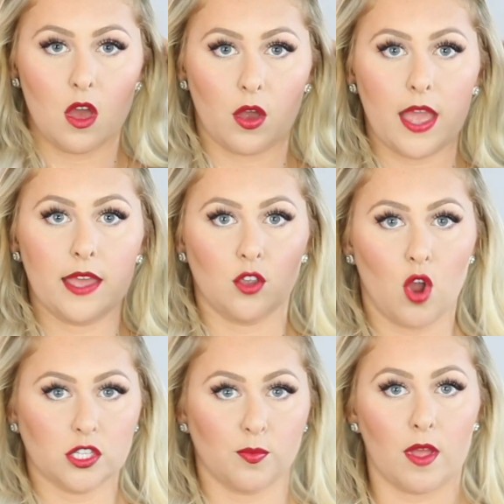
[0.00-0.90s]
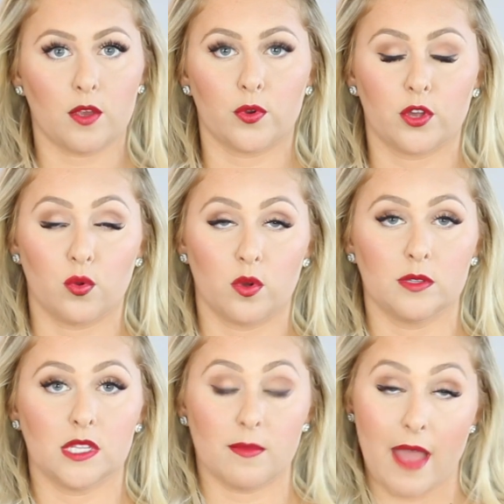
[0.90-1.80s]
Okay, and you're also probably going to want
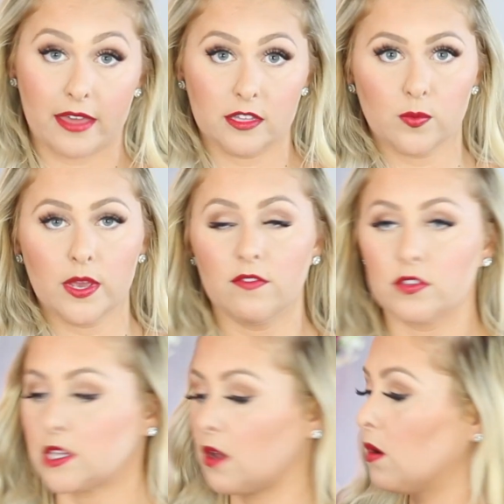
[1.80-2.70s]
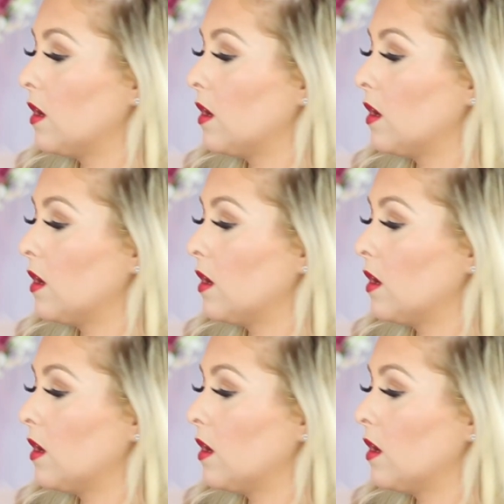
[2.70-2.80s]
to see the back of this weave, so.